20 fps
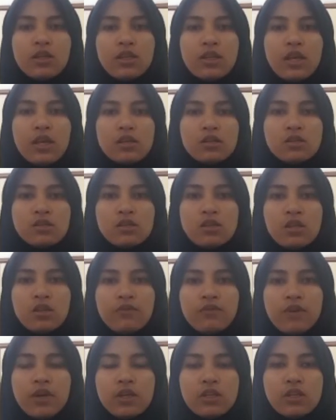Dance
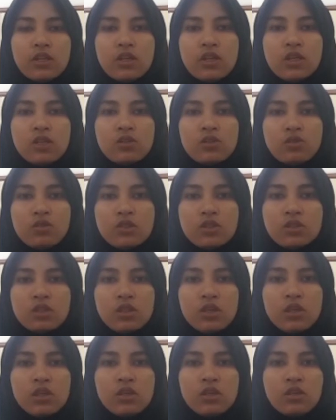divided into
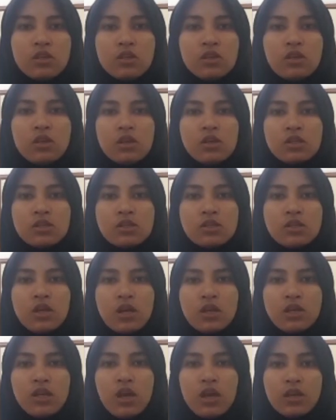3,
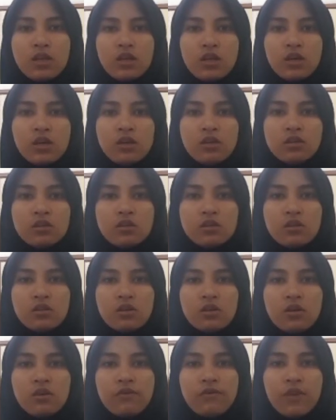sardana,
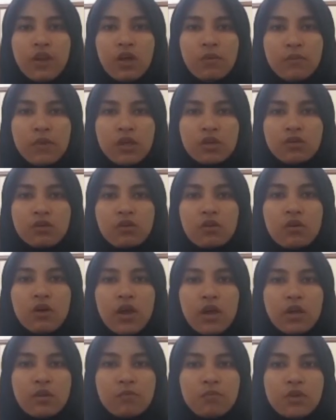flamenco
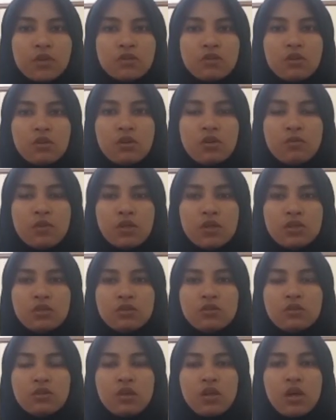and pasodoble.
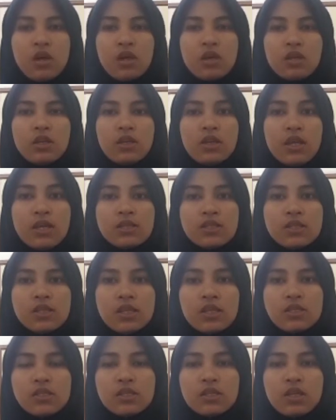Dance
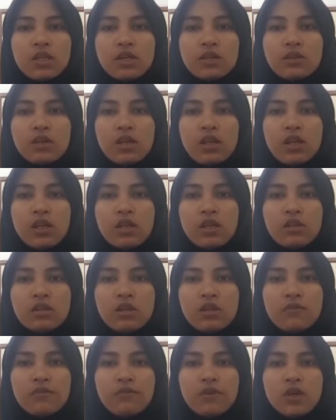is
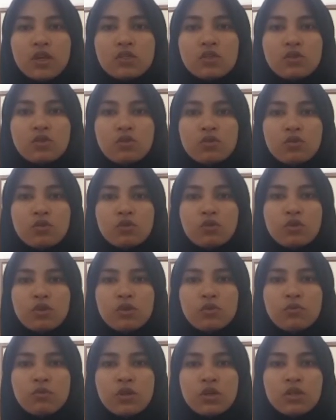generally refers to
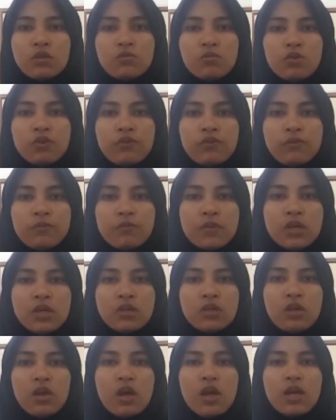human
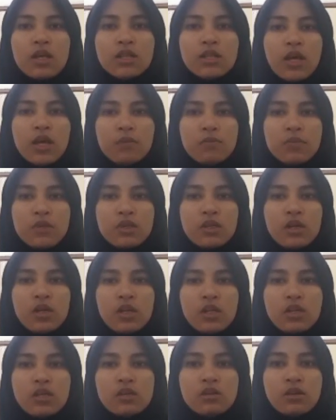movement,
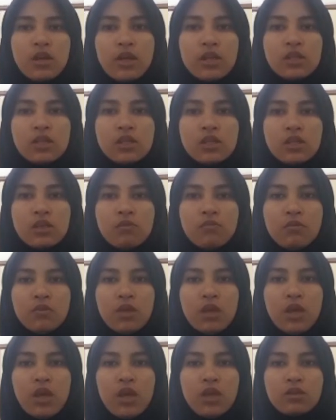typically rhythm
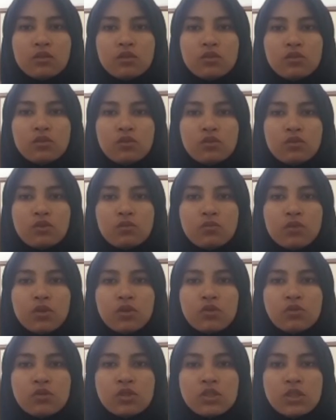and to
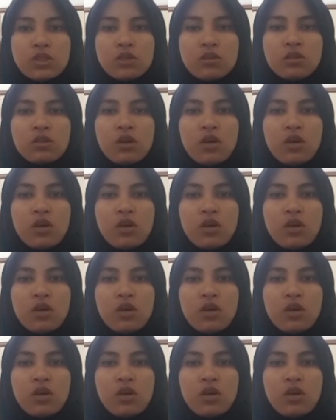music,